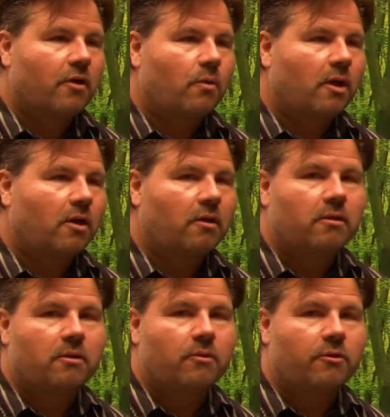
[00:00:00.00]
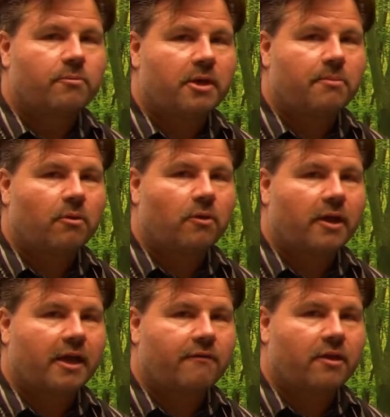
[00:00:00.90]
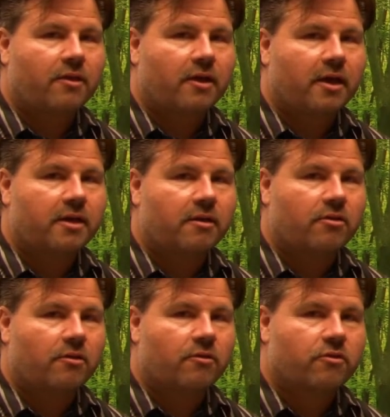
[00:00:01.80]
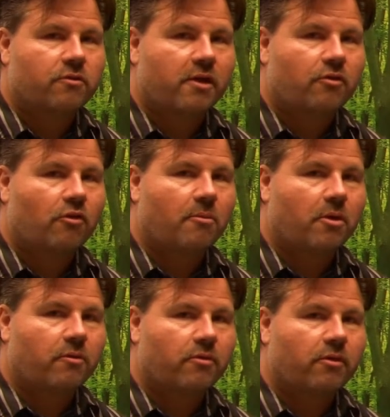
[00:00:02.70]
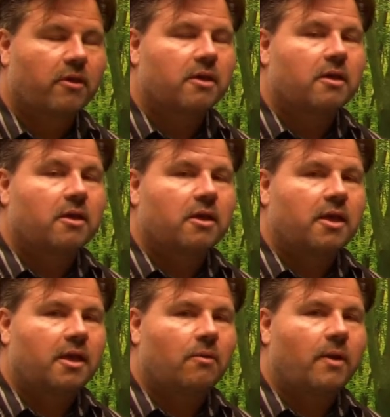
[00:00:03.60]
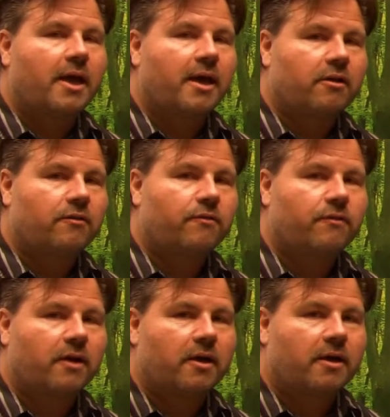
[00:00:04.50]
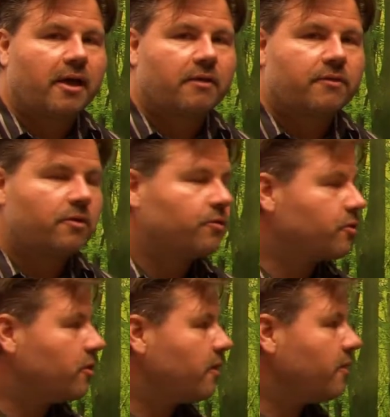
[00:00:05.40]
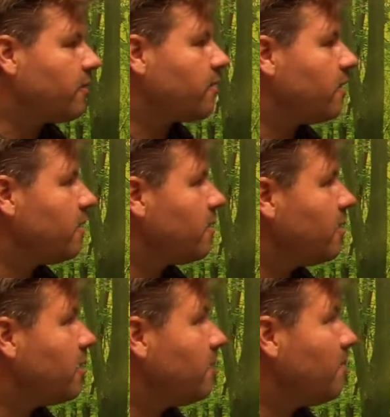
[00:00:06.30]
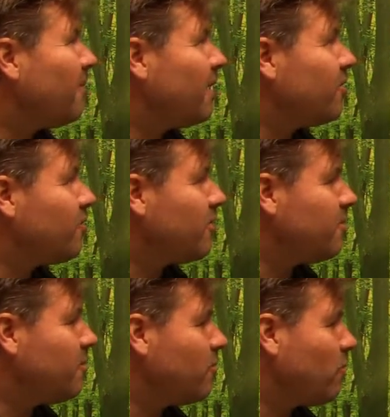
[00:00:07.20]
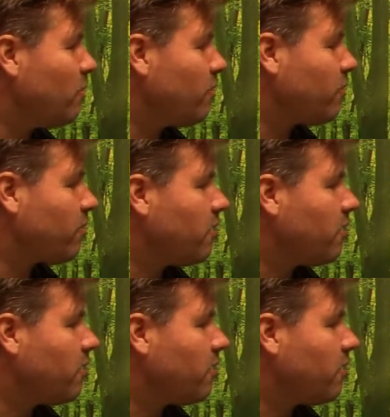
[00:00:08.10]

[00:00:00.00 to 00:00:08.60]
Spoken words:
well with people that have anxiety, and so their stress hormones can get way out of kilter, and this can make their symptoms worse.